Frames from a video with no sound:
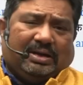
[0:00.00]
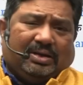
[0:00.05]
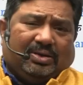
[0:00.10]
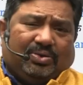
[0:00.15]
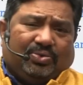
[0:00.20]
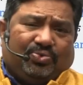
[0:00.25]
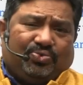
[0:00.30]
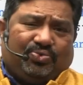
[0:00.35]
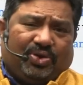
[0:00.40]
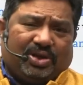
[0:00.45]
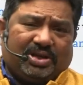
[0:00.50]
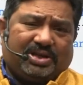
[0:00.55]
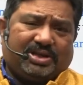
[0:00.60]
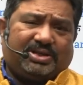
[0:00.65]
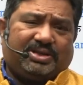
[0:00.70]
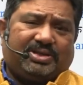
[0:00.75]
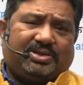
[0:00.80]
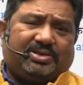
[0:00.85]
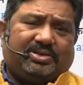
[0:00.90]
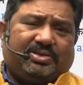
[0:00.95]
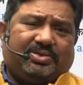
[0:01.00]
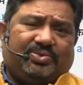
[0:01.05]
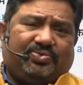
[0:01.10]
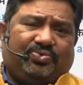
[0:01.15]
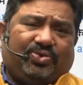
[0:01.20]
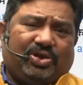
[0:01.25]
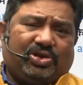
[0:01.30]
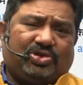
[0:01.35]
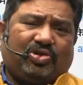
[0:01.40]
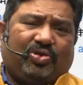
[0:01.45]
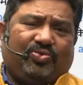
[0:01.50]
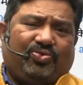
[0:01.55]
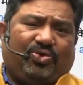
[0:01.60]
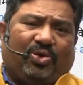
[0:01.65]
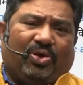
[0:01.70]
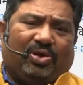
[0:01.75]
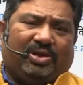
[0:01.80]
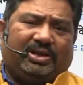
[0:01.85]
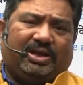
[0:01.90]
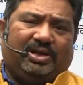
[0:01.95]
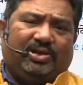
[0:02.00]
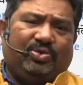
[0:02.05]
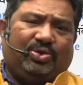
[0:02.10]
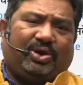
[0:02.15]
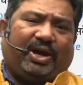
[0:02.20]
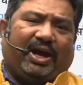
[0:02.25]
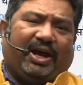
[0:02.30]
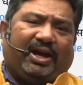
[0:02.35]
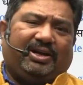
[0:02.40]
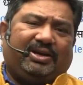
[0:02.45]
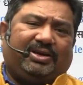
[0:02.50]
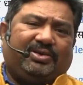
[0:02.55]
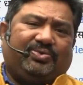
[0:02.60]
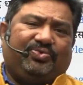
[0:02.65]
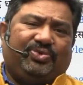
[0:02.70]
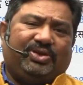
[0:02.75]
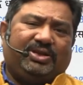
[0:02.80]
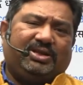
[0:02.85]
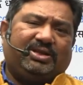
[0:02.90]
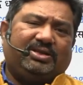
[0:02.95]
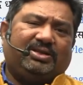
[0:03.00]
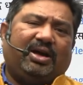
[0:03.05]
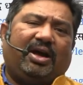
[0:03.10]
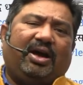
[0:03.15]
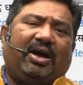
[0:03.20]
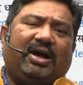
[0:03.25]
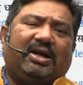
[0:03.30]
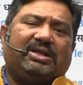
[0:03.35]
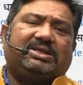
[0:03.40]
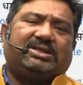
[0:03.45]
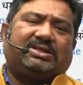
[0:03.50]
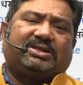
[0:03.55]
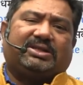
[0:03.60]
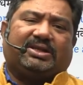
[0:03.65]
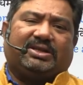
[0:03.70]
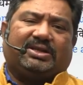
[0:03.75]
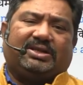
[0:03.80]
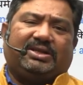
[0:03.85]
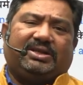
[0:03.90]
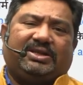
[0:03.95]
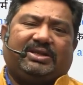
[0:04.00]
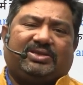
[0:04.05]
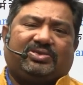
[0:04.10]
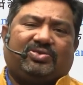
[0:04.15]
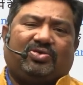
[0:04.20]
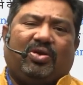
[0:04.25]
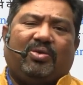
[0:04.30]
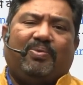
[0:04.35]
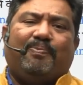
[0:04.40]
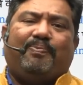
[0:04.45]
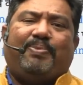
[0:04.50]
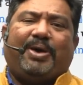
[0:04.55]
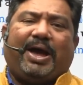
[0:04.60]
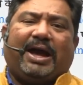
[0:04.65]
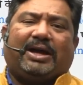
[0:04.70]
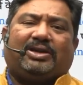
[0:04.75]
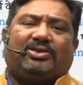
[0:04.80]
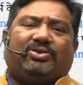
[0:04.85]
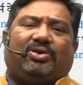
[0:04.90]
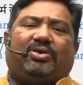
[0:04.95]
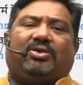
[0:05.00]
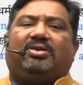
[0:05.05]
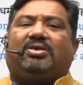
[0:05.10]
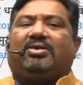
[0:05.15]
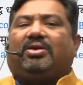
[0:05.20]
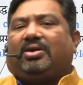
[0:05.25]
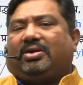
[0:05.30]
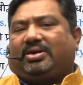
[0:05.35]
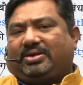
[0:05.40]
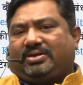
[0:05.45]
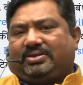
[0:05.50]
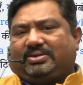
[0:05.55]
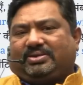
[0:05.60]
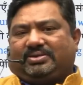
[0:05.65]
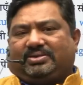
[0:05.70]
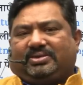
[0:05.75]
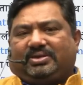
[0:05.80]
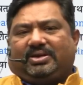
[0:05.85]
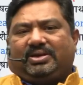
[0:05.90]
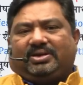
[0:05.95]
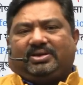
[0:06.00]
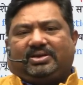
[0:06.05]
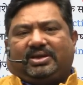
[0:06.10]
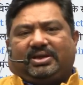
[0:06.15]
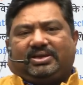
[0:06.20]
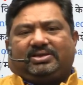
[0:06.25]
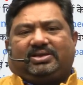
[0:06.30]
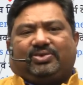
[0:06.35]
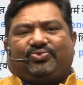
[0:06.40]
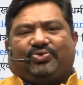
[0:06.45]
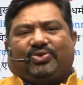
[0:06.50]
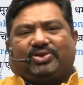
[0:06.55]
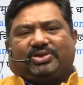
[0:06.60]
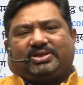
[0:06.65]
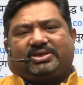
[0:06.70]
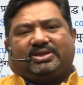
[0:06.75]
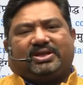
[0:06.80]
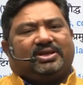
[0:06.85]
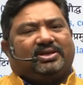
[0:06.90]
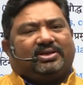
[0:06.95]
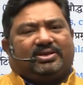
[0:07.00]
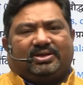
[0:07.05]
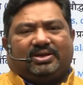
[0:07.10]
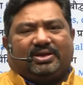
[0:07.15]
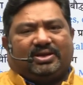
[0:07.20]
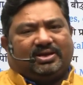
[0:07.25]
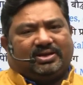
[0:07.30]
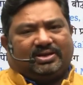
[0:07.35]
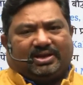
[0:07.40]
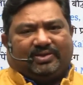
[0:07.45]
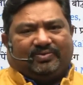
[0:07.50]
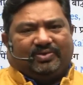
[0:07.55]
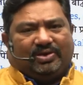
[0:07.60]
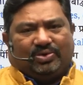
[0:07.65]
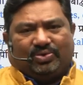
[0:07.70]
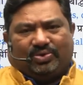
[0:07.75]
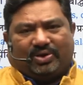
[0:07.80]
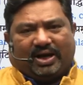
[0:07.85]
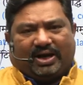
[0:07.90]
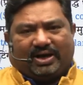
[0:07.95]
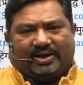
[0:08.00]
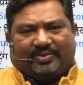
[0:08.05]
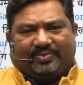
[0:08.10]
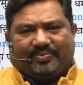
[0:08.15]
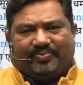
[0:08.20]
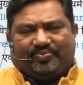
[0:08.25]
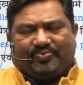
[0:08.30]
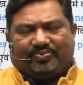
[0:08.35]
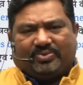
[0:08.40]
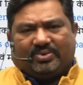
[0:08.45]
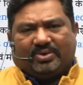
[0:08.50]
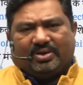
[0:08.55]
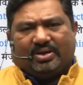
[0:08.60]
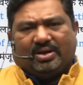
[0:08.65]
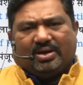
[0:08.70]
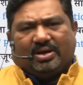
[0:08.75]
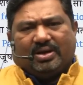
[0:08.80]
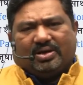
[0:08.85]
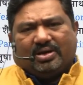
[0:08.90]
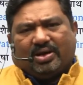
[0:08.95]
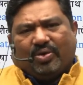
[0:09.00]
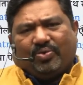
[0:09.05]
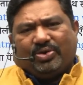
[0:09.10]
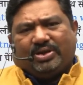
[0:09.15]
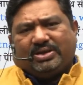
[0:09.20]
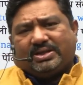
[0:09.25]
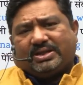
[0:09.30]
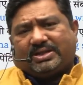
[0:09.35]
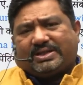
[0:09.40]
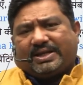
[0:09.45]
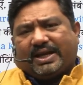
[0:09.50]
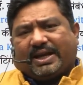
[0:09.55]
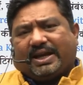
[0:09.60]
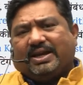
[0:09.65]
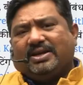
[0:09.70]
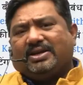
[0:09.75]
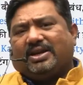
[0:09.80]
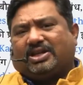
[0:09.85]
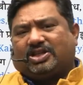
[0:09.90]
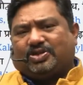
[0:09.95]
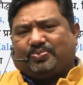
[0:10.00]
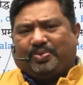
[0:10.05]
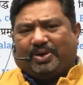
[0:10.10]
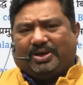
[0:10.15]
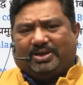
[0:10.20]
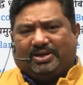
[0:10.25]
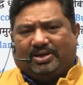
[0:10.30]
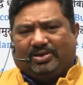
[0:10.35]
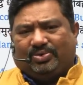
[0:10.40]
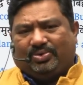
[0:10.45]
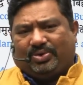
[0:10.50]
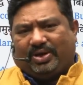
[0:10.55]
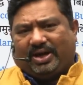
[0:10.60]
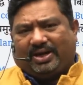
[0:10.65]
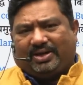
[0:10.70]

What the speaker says: First of all, they look at whether the answer is compact or not. That is the first thing they will look at. Now, what is the second aspect they look at?